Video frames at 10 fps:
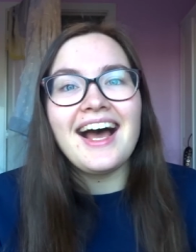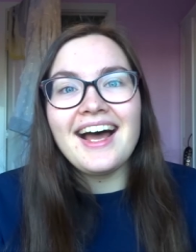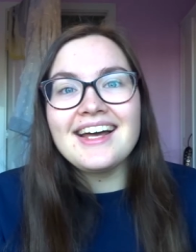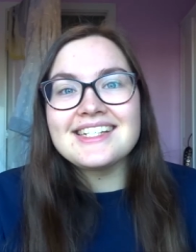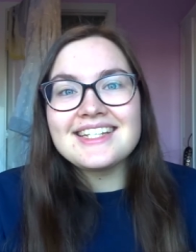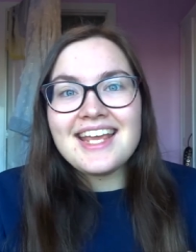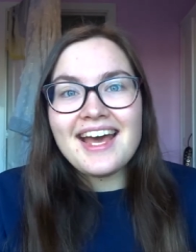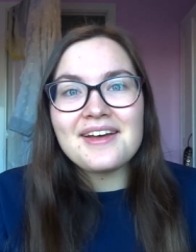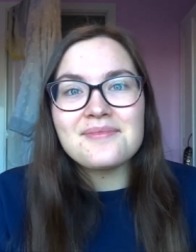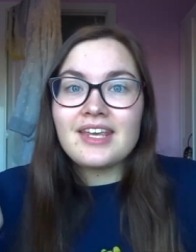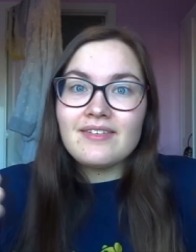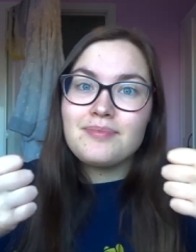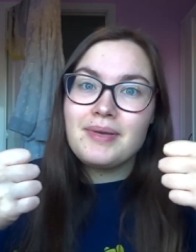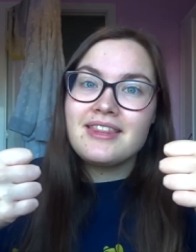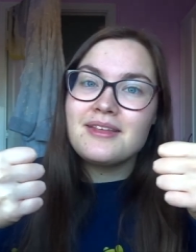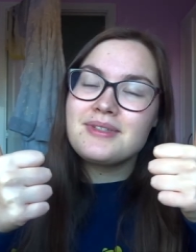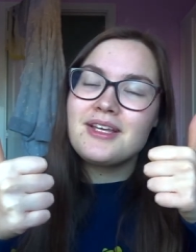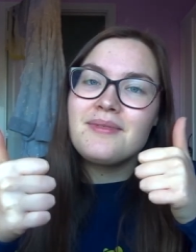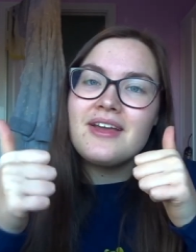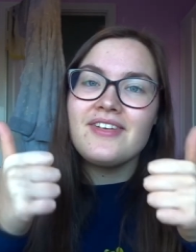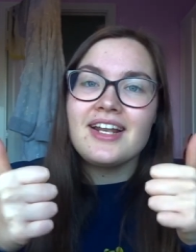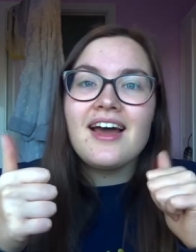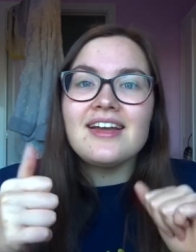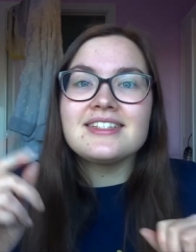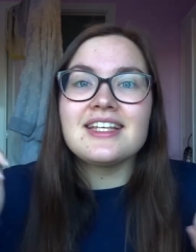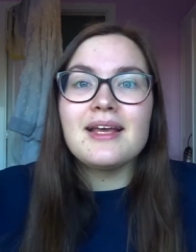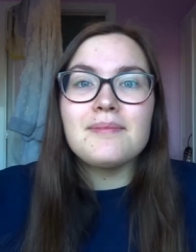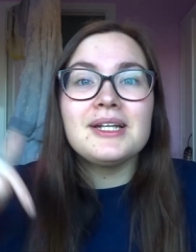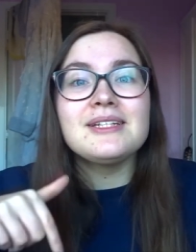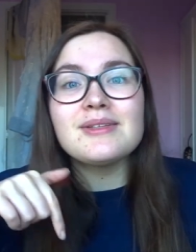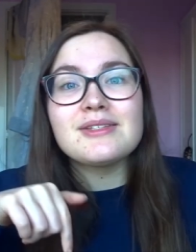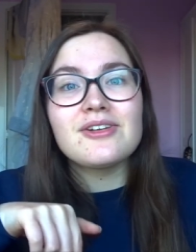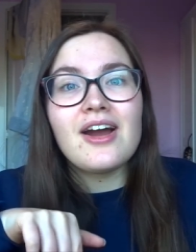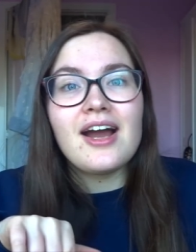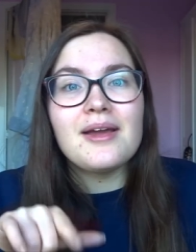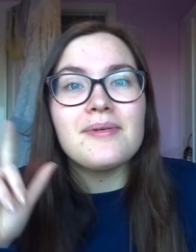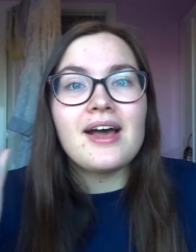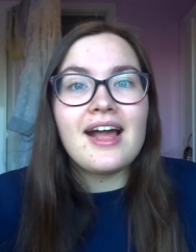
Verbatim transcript: and yeah give a big thumbs up if you liked it please subscribe